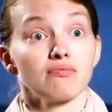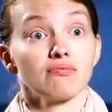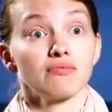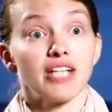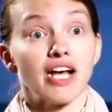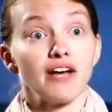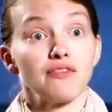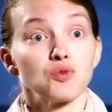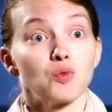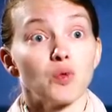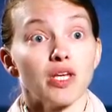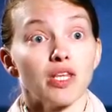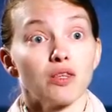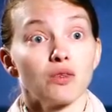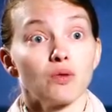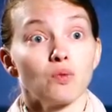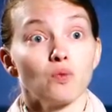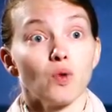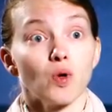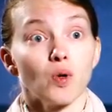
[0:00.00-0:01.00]
left
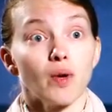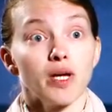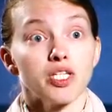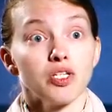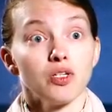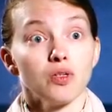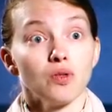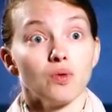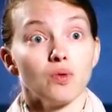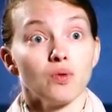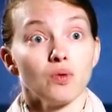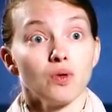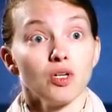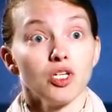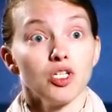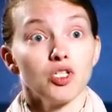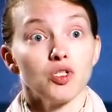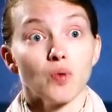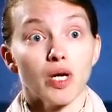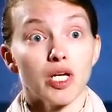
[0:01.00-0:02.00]
with, what do I do?
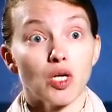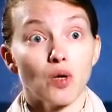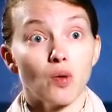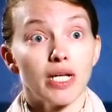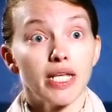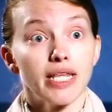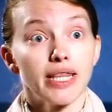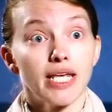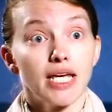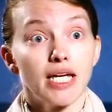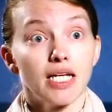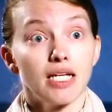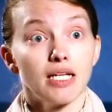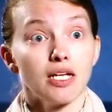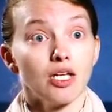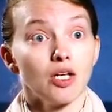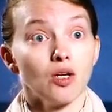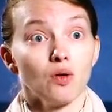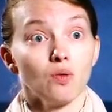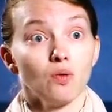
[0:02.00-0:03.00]
Do I know anything?
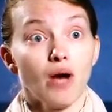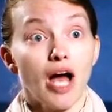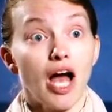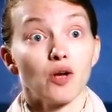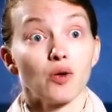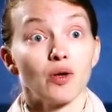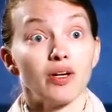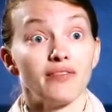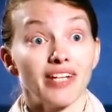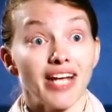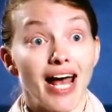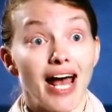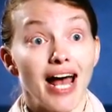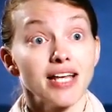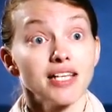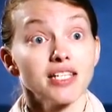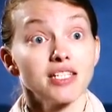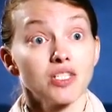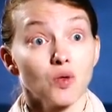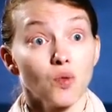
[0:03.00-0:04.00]
How do I even
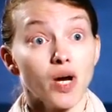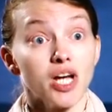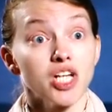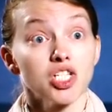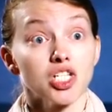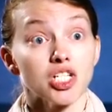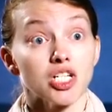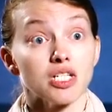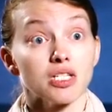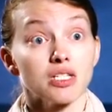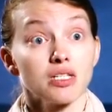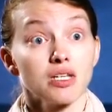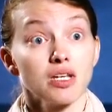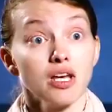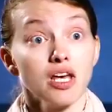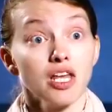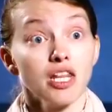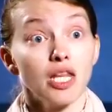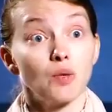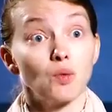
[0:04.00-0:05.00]
ask the questions
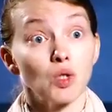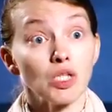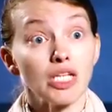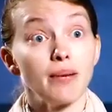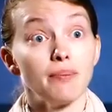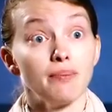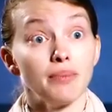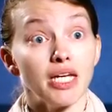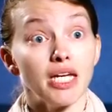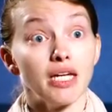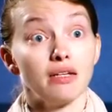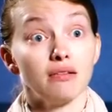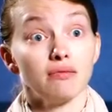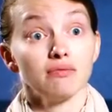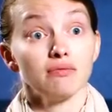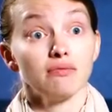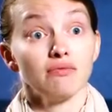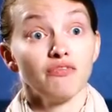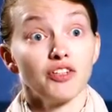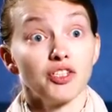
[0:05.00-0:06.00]
that will let me
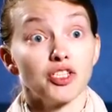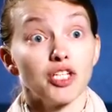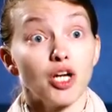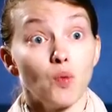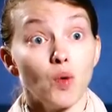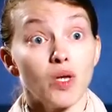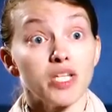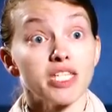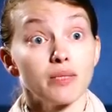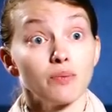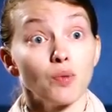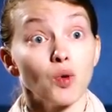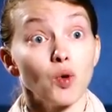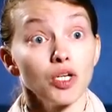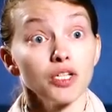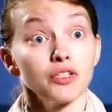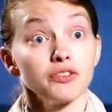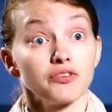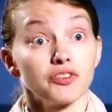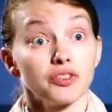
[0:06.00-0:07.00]
figure out what's
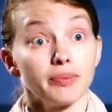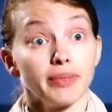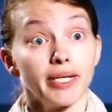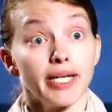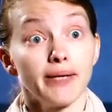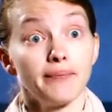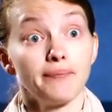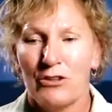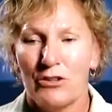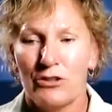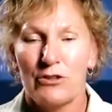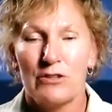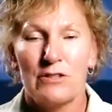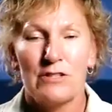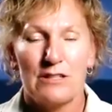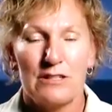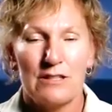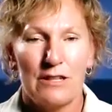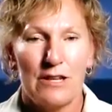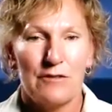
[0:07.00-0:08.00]
important for me? The nurse
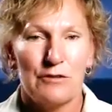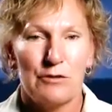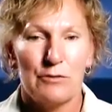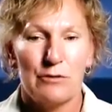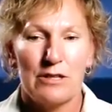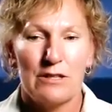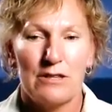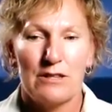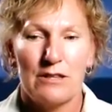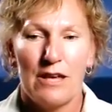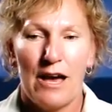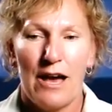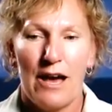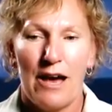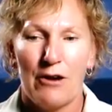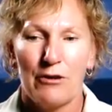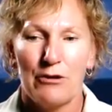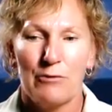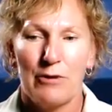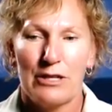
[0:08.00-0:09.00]
is left with,
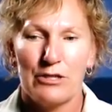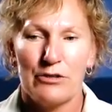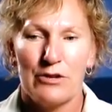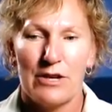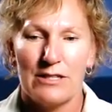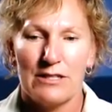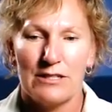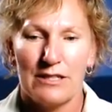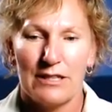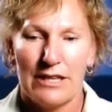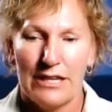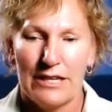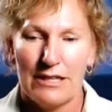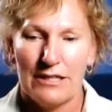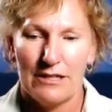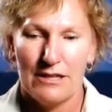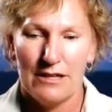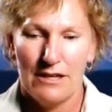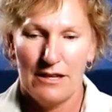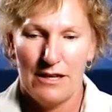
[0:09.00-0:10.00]
how do I
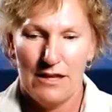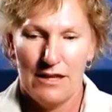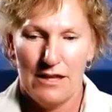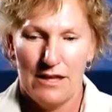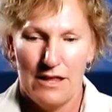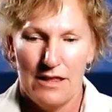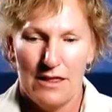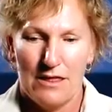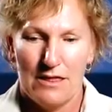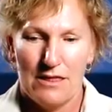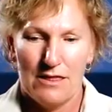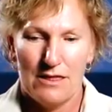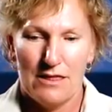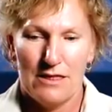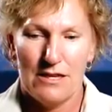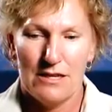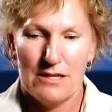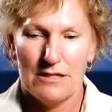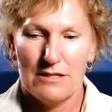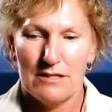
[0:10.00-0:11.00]
translate
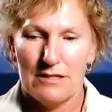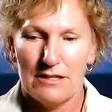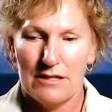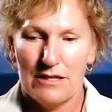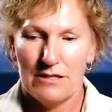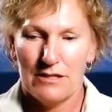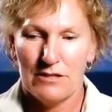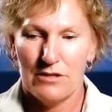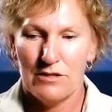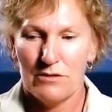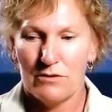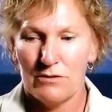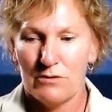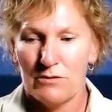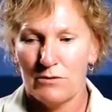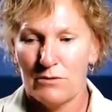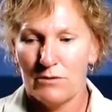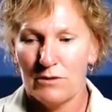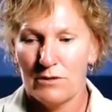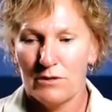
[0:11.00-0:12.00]
this
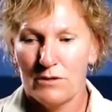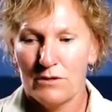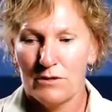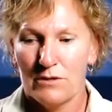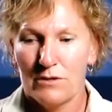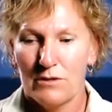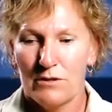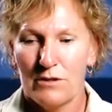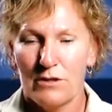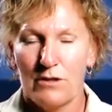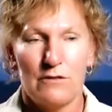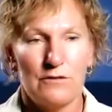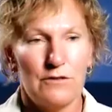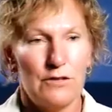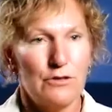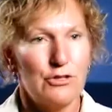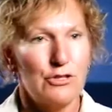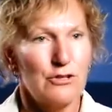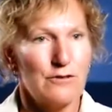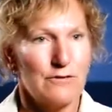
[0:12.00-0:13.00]
into the
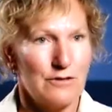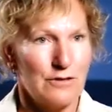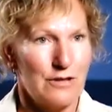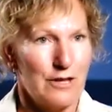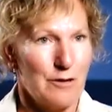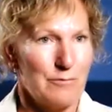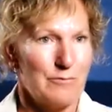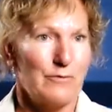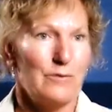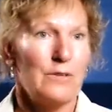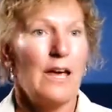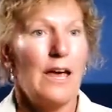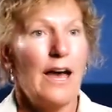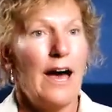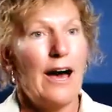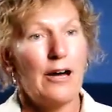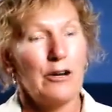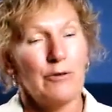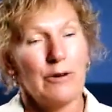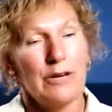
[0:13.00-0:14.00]
future for them?
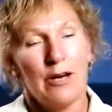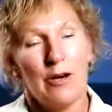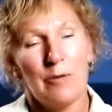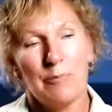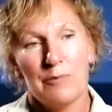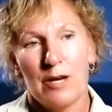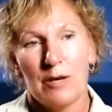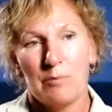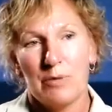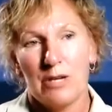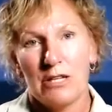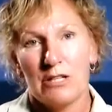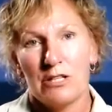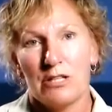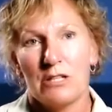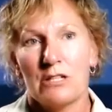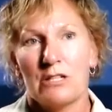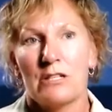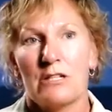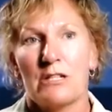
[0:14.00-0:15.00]
How do I help that
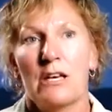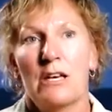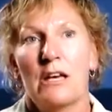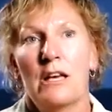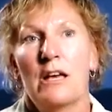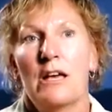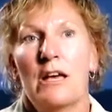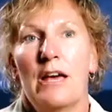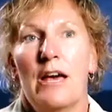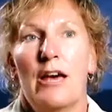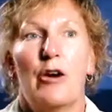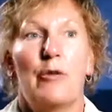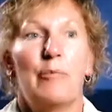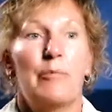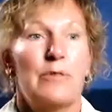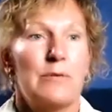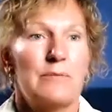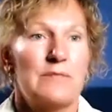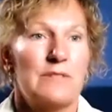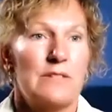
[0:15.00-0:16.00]
patient help
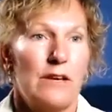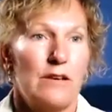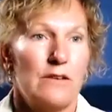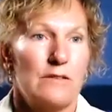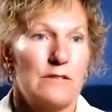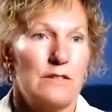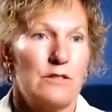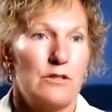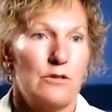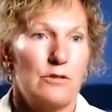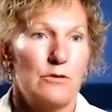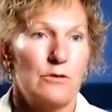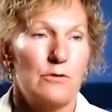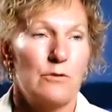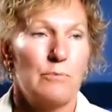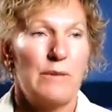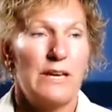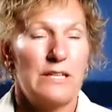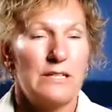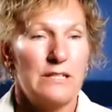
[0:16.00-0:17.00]
themselves to
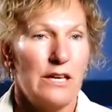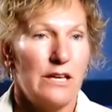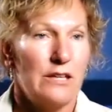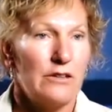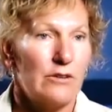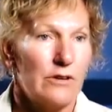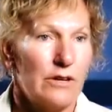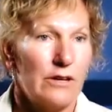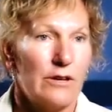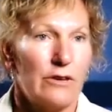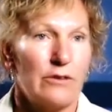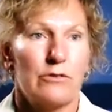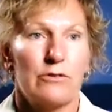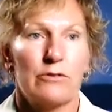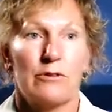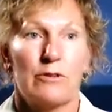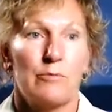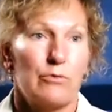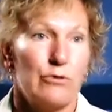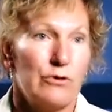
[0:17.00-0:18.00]
maintain their health or
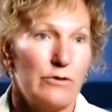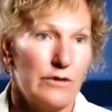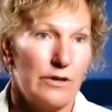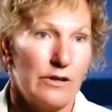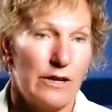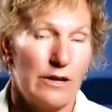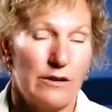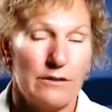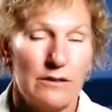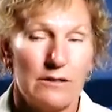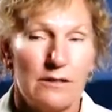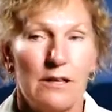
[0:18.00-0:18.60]
to improve their health?